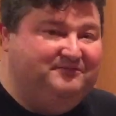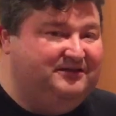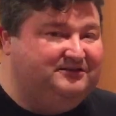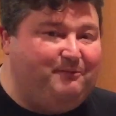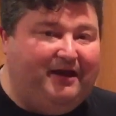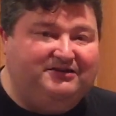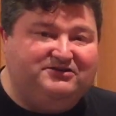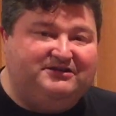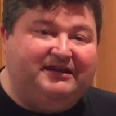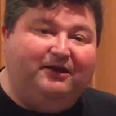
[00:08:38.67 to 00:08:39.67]
This might
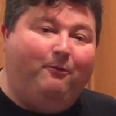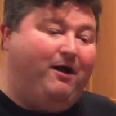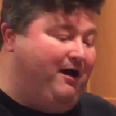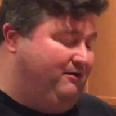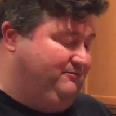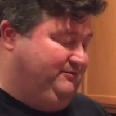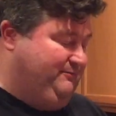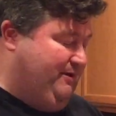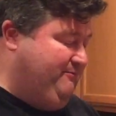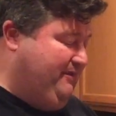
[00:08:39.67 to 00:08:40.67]
just need a while.
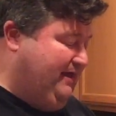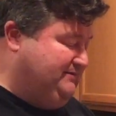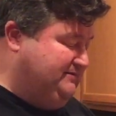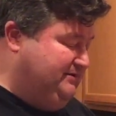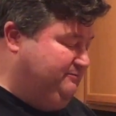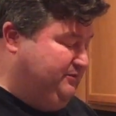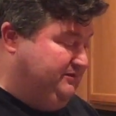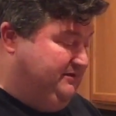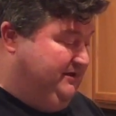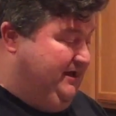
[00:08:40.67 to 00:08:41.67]
Maybe that's it.
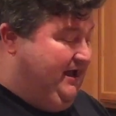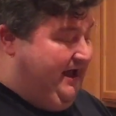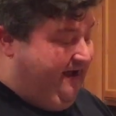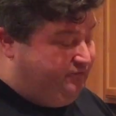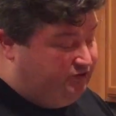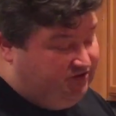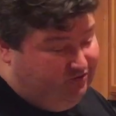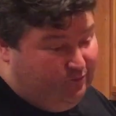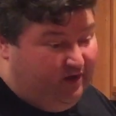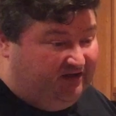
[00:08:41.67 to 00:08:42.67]
But after
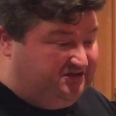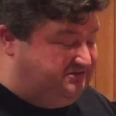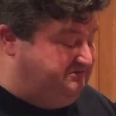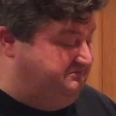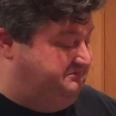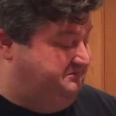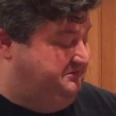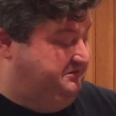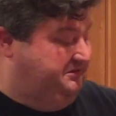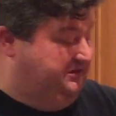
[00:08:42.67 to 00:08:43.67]
2 months,
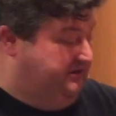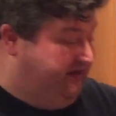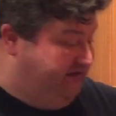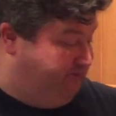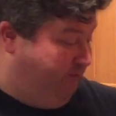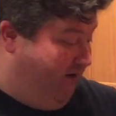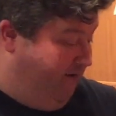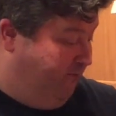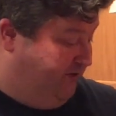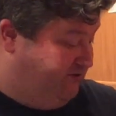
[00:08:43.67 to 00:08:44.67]
it's
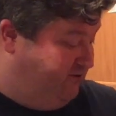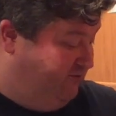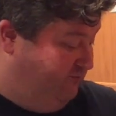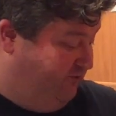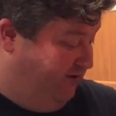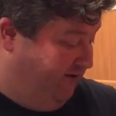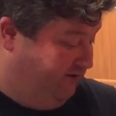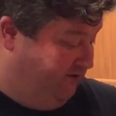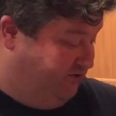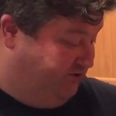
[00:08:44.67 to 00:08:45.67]
probably too
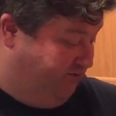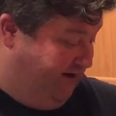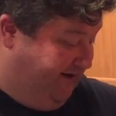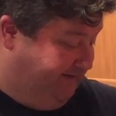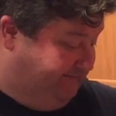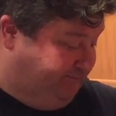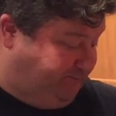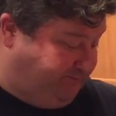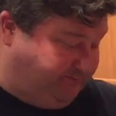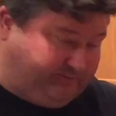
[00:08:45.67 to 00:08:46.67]
young to drink.
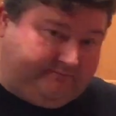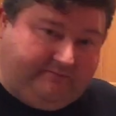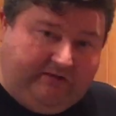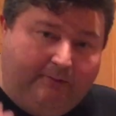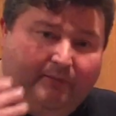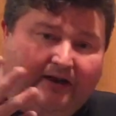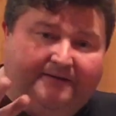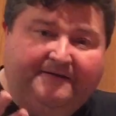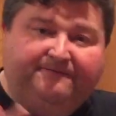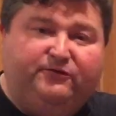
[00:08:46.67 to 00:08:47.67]

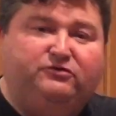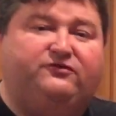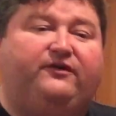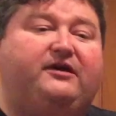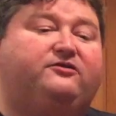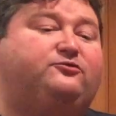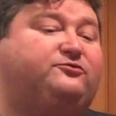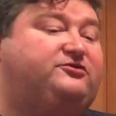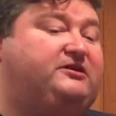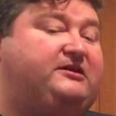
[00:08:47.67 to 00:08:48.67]
But future videos will
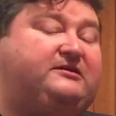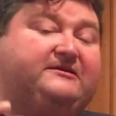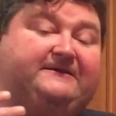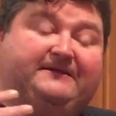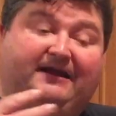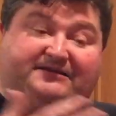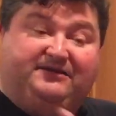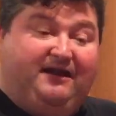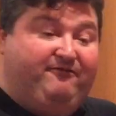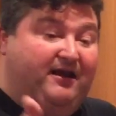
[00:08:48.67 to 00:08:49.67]
see. Like I
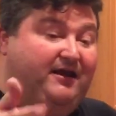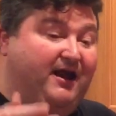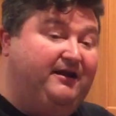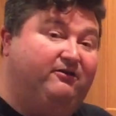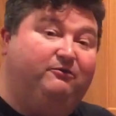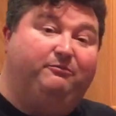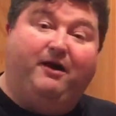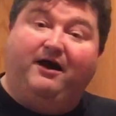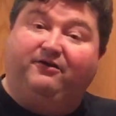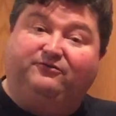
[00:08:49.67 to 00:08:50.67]
said, I've got 9 other
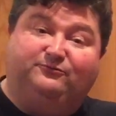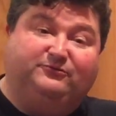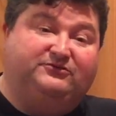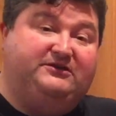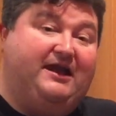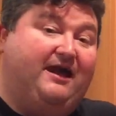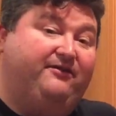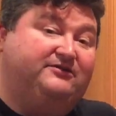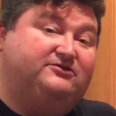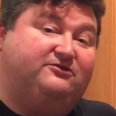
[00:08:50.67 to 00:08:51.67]
bottles. We'll see how
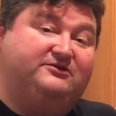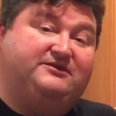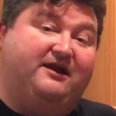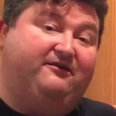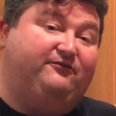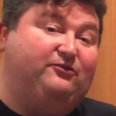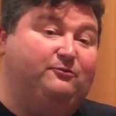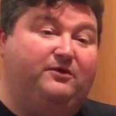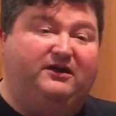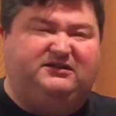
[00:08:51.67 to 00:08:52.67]
this turns out in a few
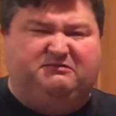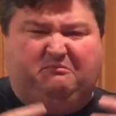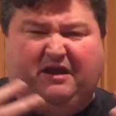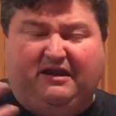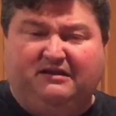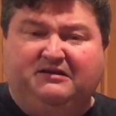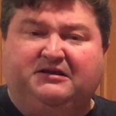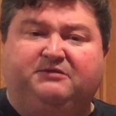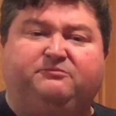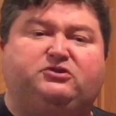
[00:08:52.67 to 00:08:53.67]
months. It may
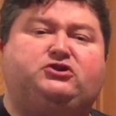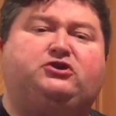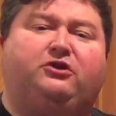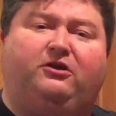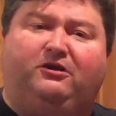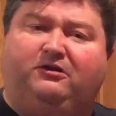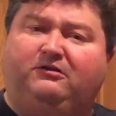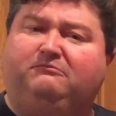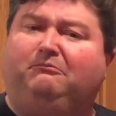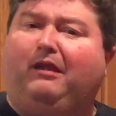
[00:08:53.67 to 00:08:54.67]
mature,
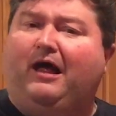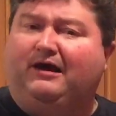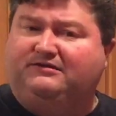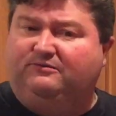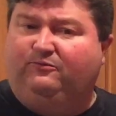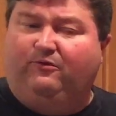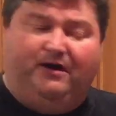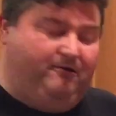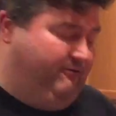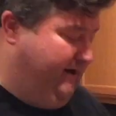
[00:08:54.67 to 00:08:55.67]
blossom,
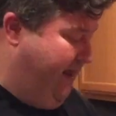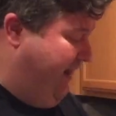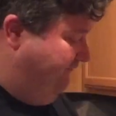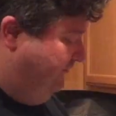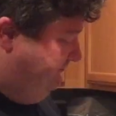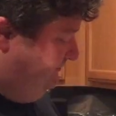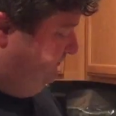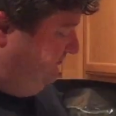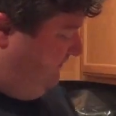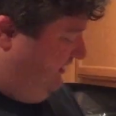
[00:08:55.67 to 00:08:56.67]
what have
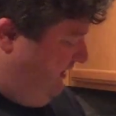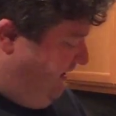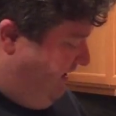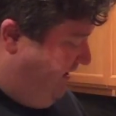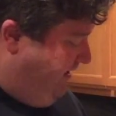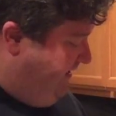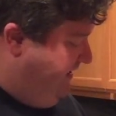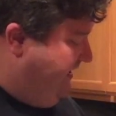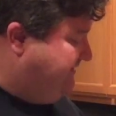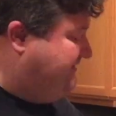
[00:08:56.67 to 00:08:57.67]
you.
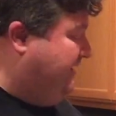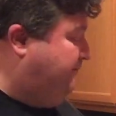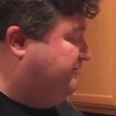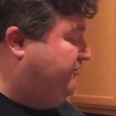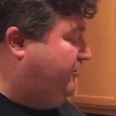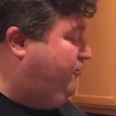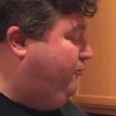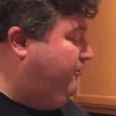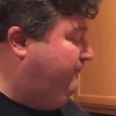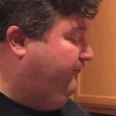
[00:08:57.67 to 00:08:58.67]
Next up is our
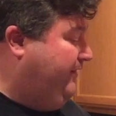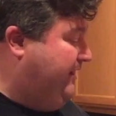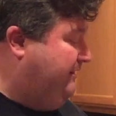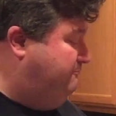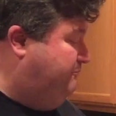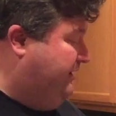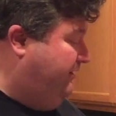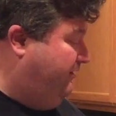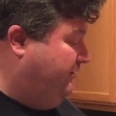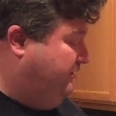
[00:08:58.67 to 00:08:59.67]
cornflake
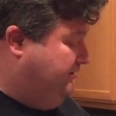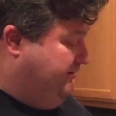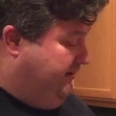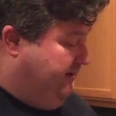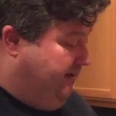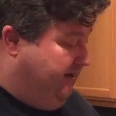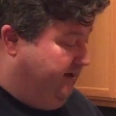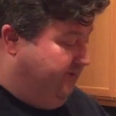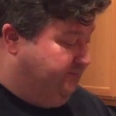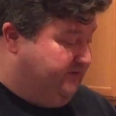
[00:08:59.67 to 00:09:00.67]
beer.
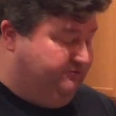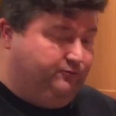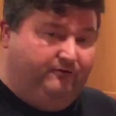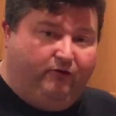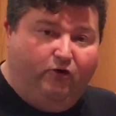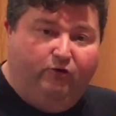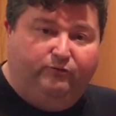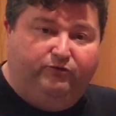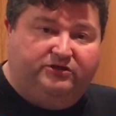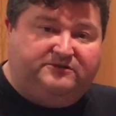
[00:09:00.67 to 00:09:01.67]
It was one of our
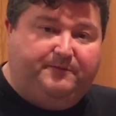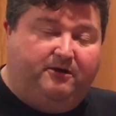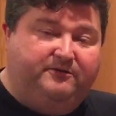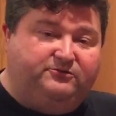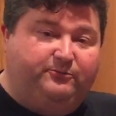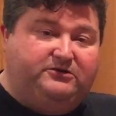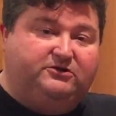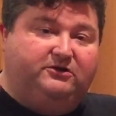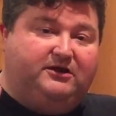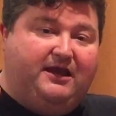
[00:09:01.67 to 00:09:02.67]
homebrew experiments. We
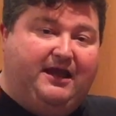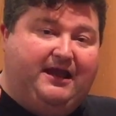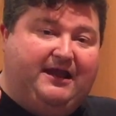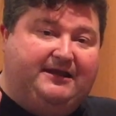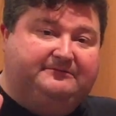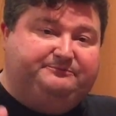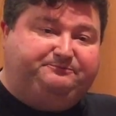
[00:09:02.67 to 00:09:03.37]
took a